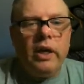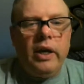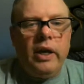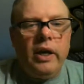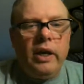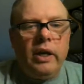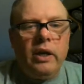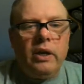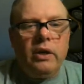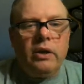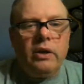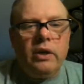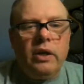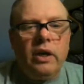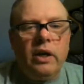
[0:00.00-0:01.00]

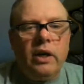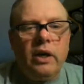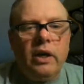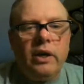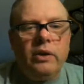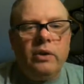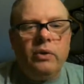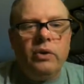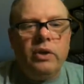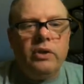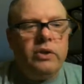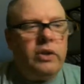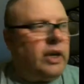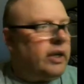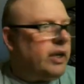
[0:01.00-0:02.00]
And I do
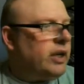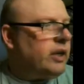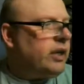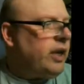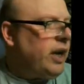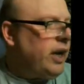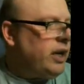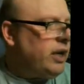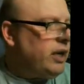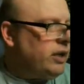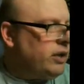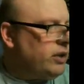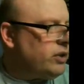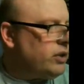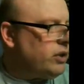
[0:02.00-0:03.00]
this, I get K
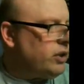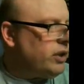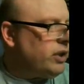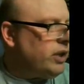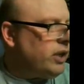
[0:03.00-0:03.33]
initially,